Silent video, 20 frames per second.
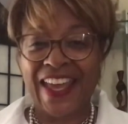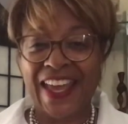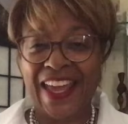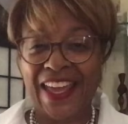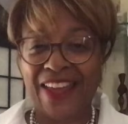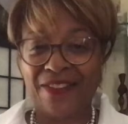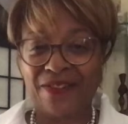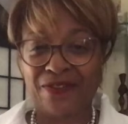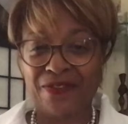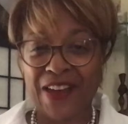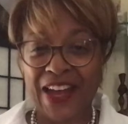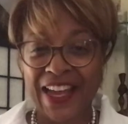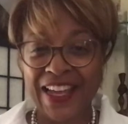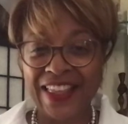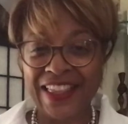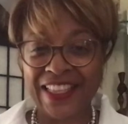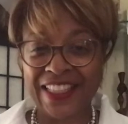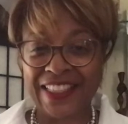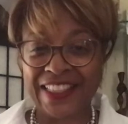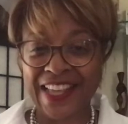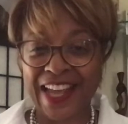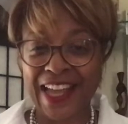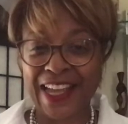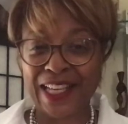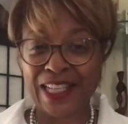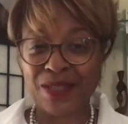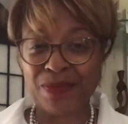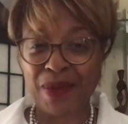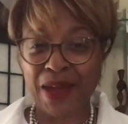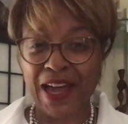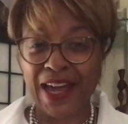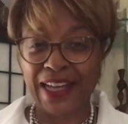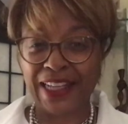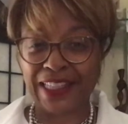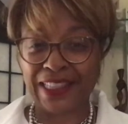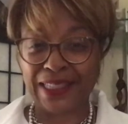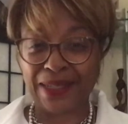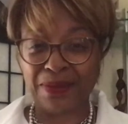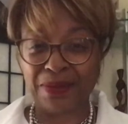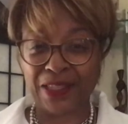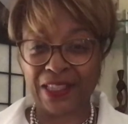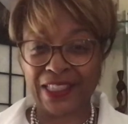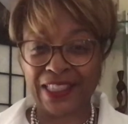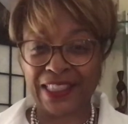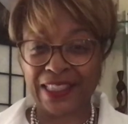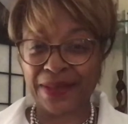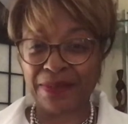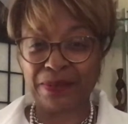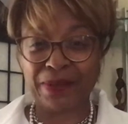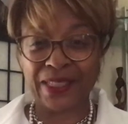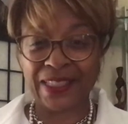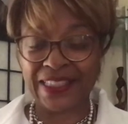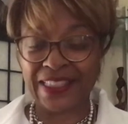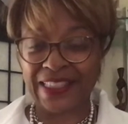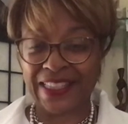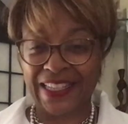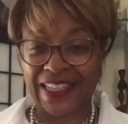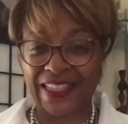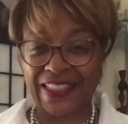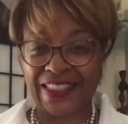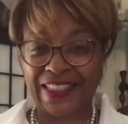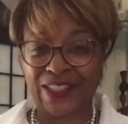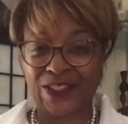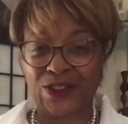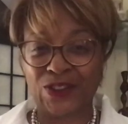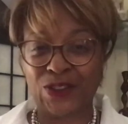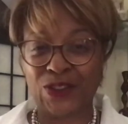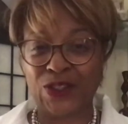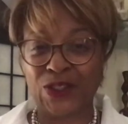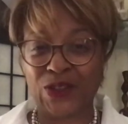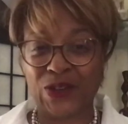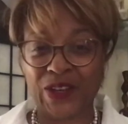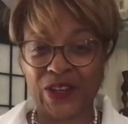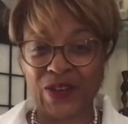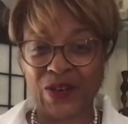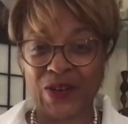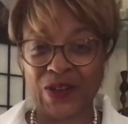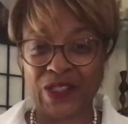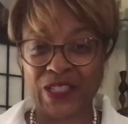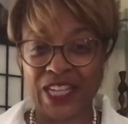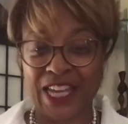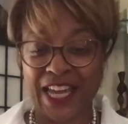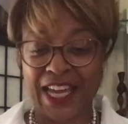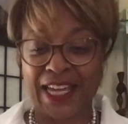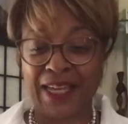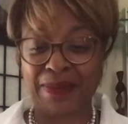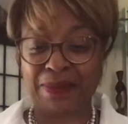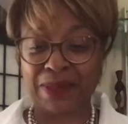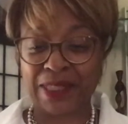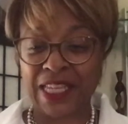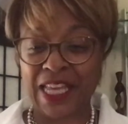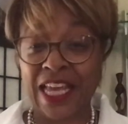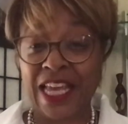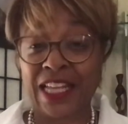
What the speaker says: and find the science behind some of the simplest things that you do at all times.